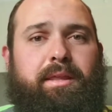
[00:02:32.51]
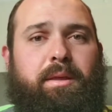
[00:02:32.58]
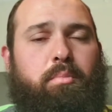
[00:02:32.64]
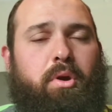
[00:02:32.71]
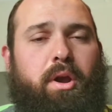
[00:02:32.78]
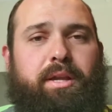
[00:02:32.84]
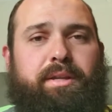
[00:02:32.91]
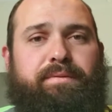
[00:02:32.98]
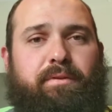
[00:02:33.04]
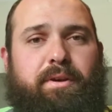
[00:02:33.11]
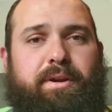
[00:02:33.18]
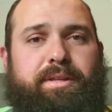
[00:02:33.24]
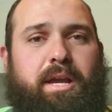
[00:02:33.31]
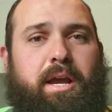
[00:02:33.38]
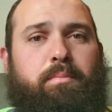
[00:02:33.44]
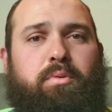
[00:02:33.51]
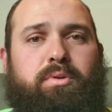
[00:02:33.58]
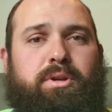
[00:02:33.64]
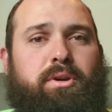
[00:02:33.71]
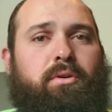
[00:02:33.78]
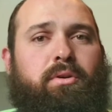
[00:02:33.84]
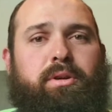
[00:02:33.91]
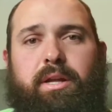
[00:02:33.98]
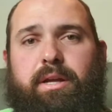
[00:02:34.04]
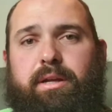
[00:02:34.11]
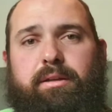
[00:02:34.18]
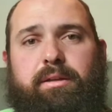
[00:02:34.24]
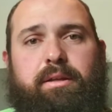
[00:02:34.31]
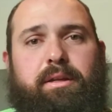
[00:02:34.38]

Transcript: the brakes freeze up when you're going to